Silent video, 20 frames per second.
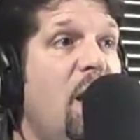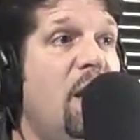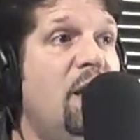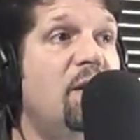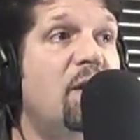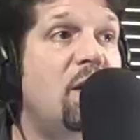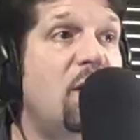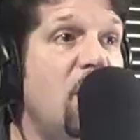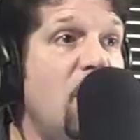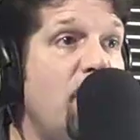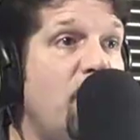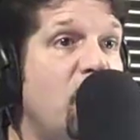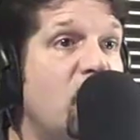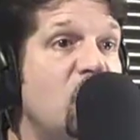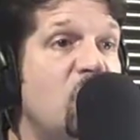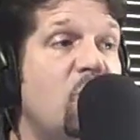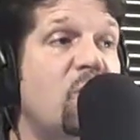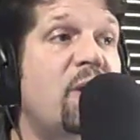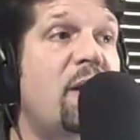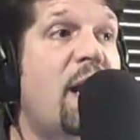and the
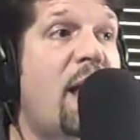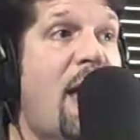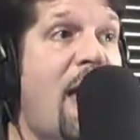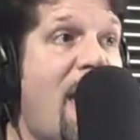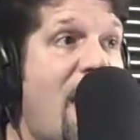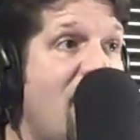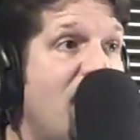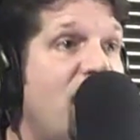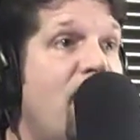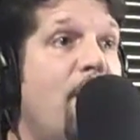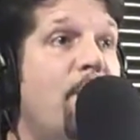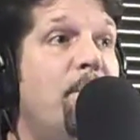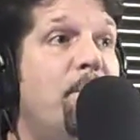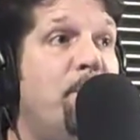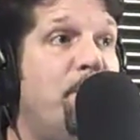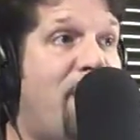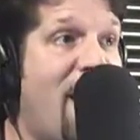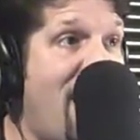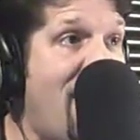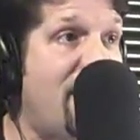Clippers were going to have a
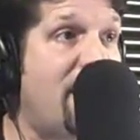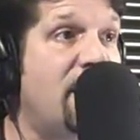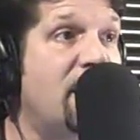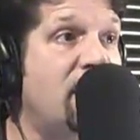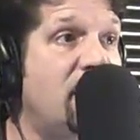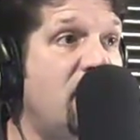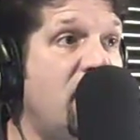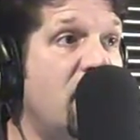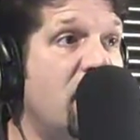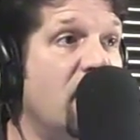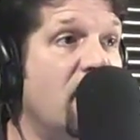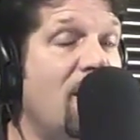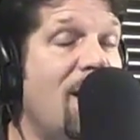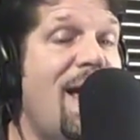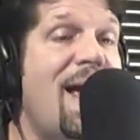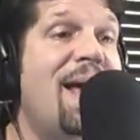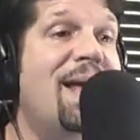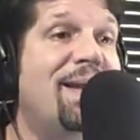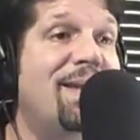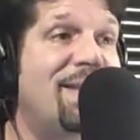banging year.
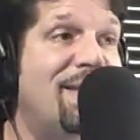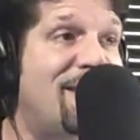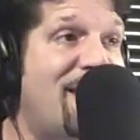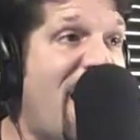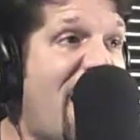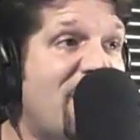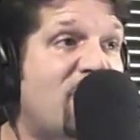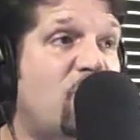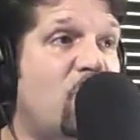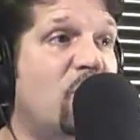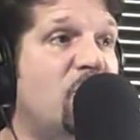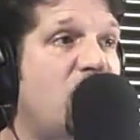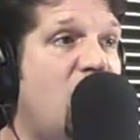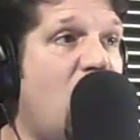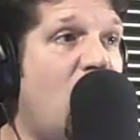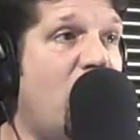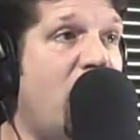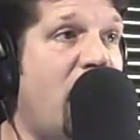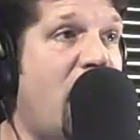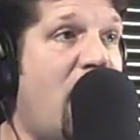And that's what's
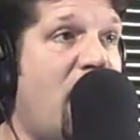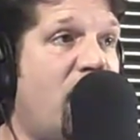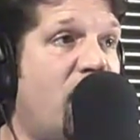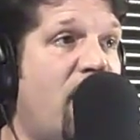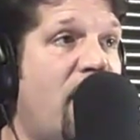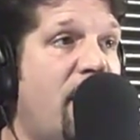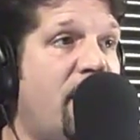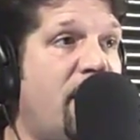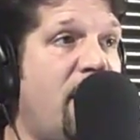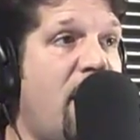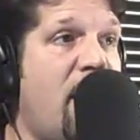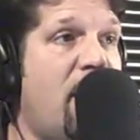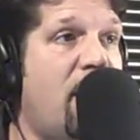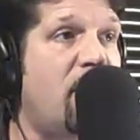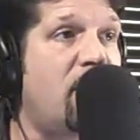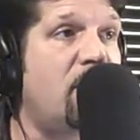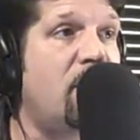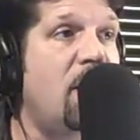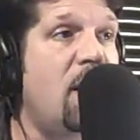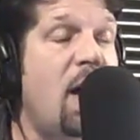going on right
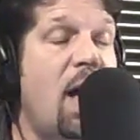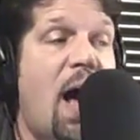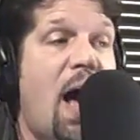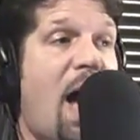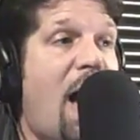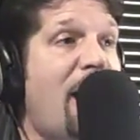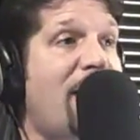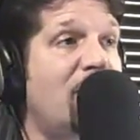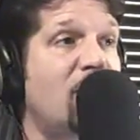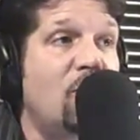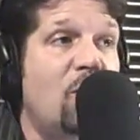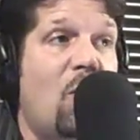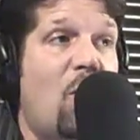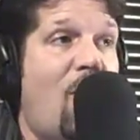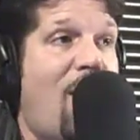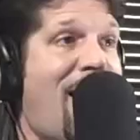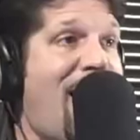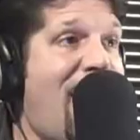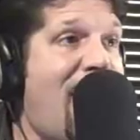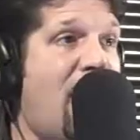now. I don't
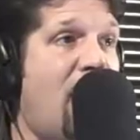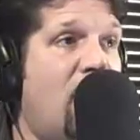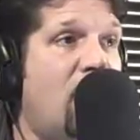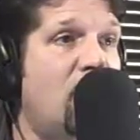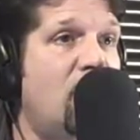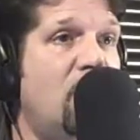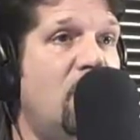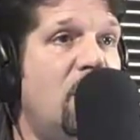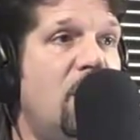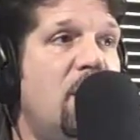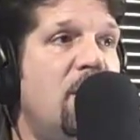know how.